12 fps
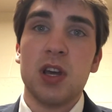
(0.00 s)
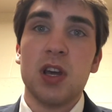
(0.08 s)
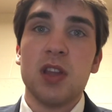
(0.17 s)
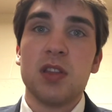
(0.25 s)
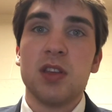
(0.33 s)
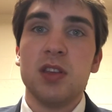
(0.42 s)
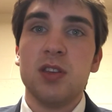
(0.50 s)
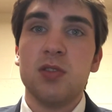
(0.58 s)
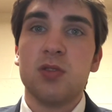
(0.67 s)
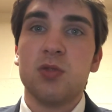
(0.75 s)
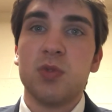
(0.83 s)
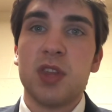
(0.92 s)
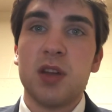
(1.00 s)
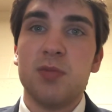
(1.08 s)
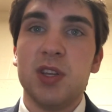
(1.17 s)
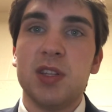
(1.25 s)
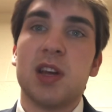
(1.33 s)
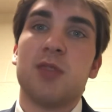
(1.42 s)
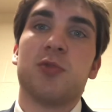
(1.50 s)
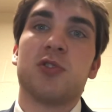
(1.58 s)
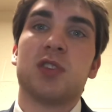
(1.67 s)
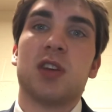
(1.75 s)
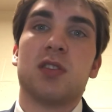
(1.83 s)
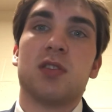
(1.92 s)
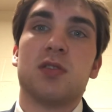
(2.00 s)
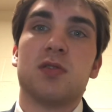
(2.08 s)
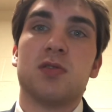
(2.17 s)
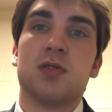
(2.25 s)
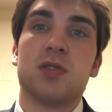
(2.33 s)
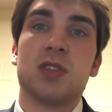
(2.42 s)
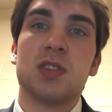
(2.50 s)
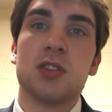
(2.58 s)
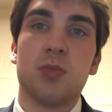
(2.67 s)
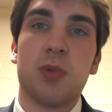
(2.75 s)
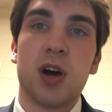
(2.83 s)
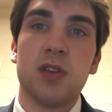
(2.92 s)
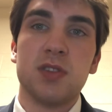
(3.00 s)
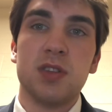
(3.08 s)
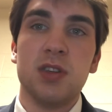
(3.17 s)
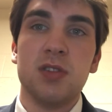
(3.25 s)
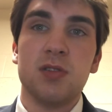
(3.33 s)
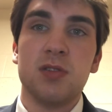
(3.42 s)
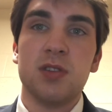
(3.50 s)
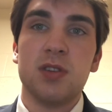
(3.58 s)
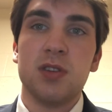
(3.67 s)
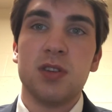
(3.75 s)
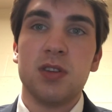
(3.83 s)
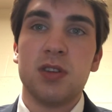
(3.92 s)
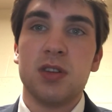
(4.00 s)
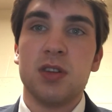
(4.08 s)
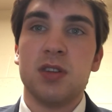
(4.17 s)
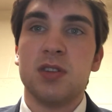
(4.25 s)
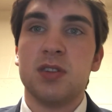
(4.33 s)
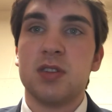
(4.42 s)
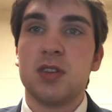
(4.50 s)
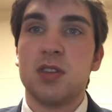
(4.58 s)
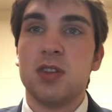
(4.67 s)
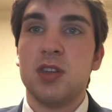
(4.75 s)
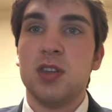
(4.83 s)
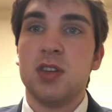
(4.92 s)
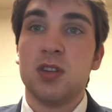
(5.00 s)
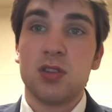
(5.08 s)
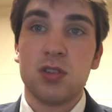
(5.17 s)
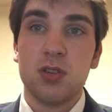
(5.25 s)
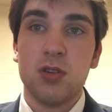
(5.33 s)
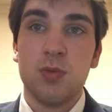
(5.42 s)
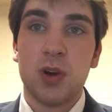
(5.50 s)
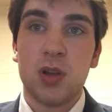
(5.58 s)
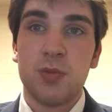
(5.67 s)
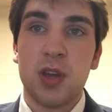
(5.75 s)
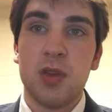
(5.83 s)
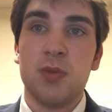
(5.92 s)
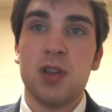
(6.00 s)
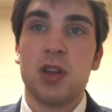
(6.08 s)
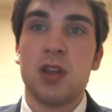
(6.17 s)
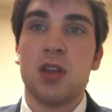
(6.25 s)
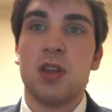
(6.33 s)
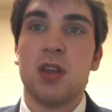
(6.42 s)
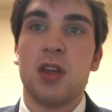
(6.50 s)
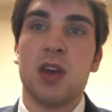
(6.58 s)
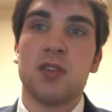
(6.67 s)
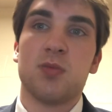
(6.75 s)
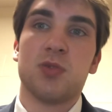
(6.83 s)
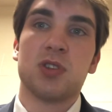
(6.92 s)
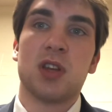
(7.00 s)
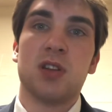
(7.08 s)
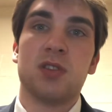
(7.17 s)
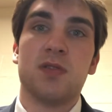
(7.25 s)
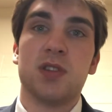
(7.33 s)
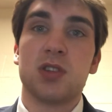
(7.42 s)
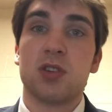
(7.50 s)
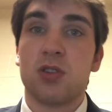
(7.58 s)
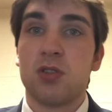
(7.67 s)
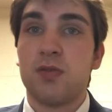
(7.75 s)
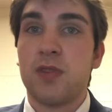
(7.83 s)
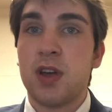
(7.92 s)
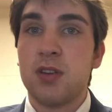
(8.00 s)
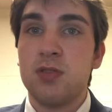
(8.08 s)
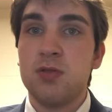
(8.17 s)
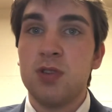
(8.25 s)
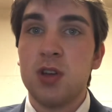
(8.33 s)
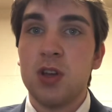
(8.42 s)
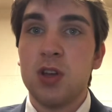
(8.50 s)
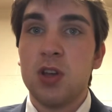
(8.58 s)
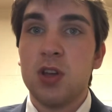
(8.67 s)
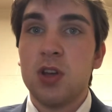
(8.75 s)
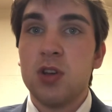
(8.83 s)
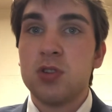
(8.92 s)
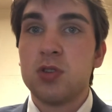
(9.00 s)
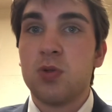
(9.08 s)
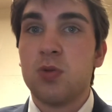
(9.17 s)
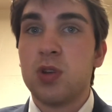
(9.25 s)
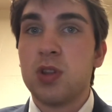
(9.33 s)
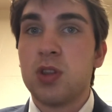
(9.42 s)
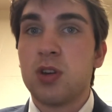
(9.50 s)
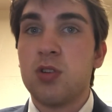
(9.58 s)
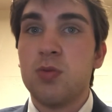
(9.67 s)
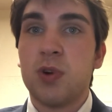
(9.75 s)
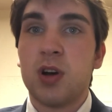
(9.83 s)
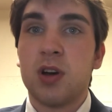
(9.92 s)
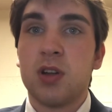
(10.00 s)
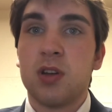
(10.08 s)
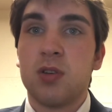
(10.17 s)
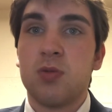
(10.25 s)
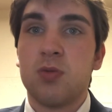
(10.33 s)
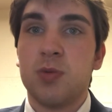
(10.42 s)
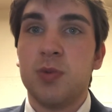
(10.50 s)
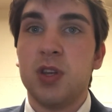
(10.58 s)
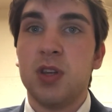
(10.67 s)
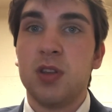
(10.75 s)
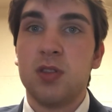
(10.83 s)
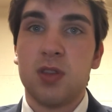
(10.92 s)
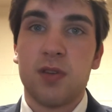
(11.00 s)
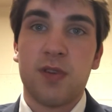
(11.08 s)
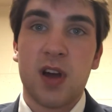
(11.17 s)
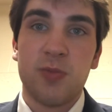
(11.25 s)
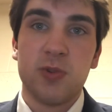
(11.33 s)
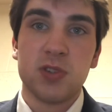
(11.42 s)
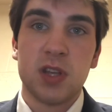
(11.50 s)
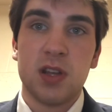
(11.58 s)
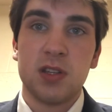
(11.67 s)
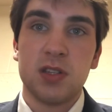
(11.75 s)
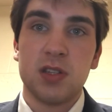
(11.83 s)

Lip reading: The yield would then be 10%. So since the bond's yield is the coupon payment as a percentage of its current value, so the coupon would be the 5%,